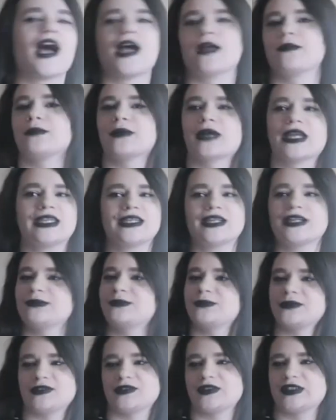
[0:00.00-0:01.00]
I might
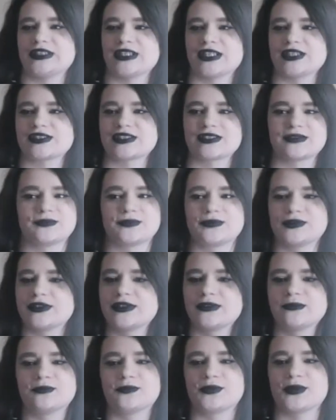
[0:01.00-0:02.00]
upload it at some
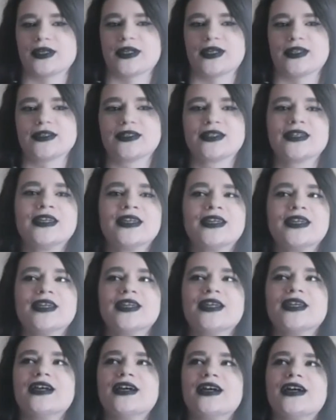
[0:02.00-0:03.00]
point, but,
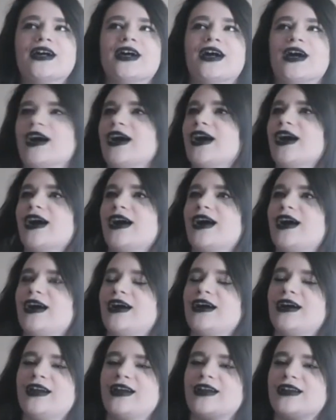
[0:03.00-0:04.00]

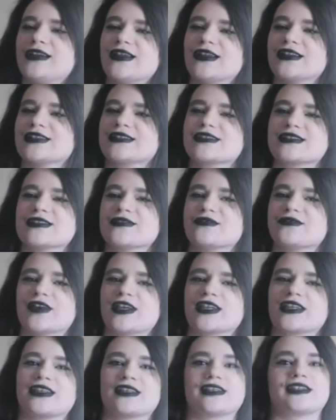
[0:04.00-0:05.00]
uh, that's if
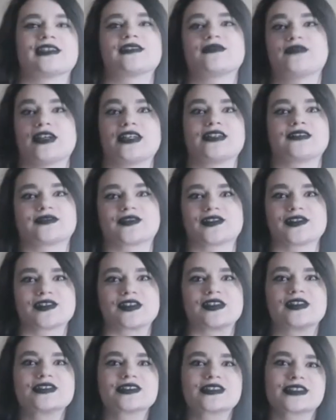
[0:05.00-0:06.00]
I can get the final
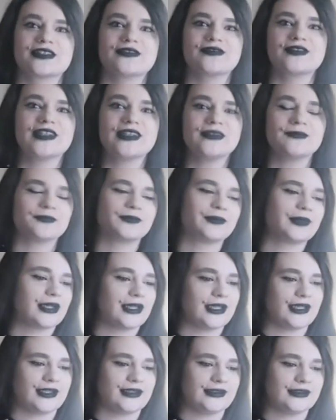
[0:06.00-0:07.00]
results of it,
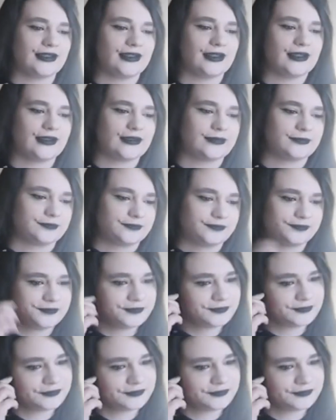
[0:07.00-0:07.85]
but, um,